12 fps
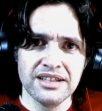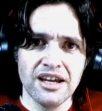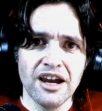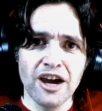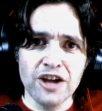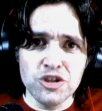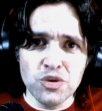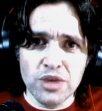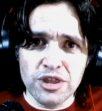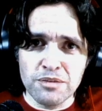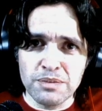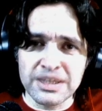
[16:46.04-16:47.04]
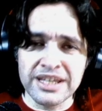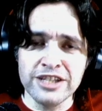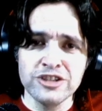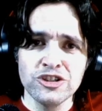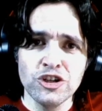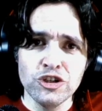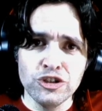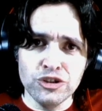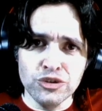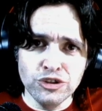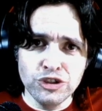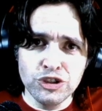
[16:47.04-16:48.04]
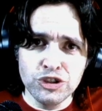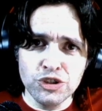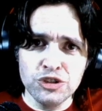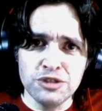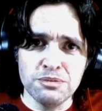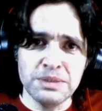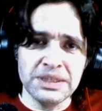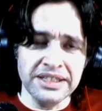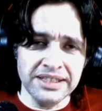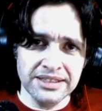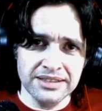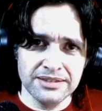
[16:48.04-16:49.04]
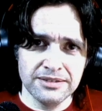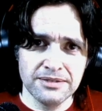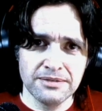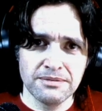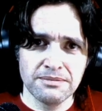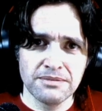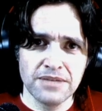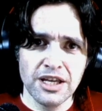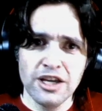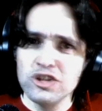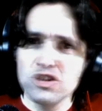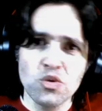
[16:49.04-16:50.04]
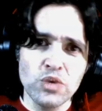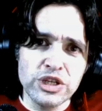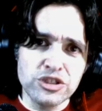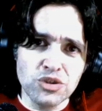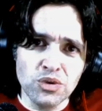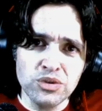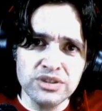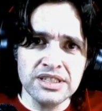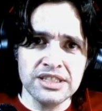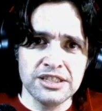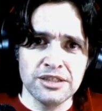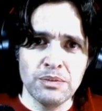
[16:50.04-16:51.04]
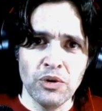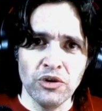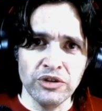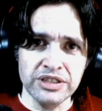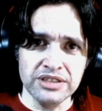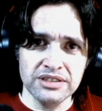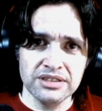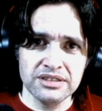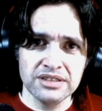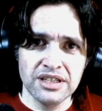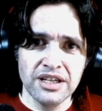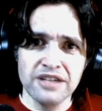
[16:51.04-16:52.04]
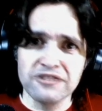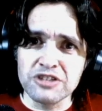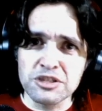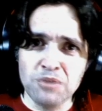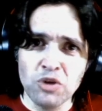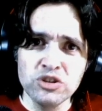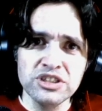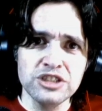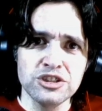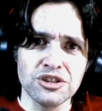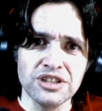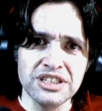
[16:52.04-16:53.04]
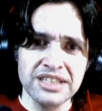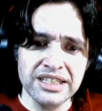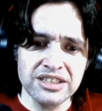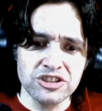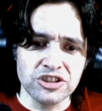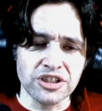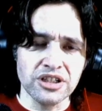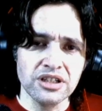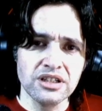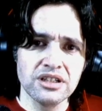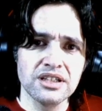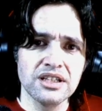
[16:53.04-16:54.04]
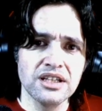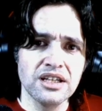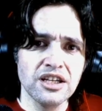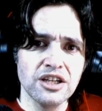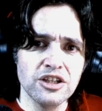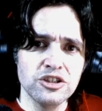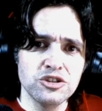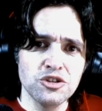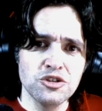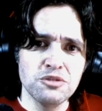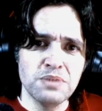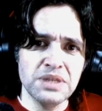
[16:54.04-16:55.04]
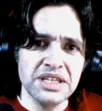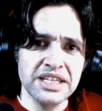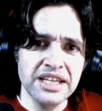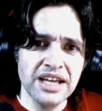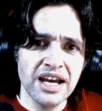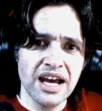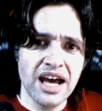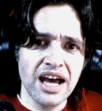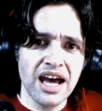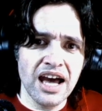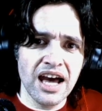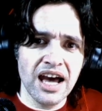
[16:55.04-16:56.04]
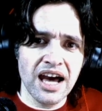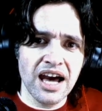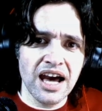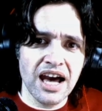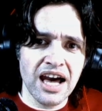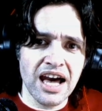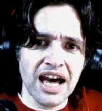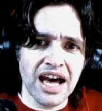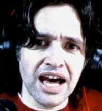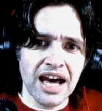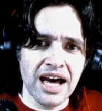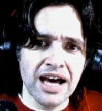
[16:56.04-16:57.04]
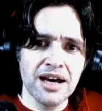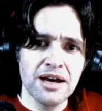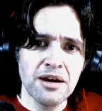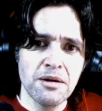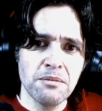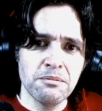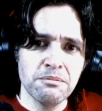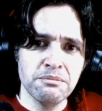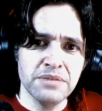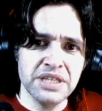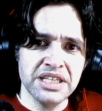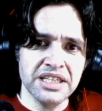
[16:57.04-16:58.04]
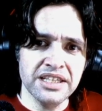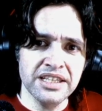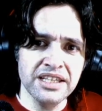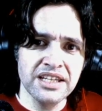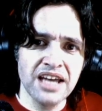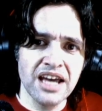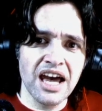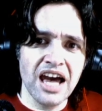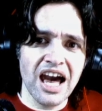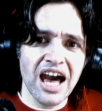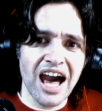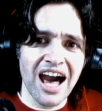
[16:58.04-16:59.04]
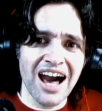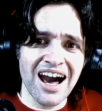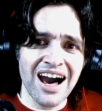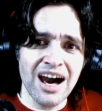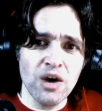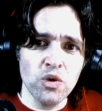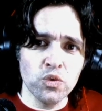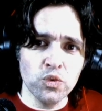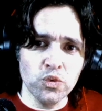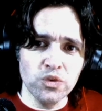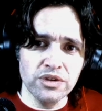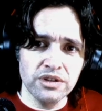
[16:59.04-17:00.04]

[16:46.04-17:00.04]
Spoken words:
Are you in the place you should be? So we don't need to point. Responding to a teacher should be ha, me, aun.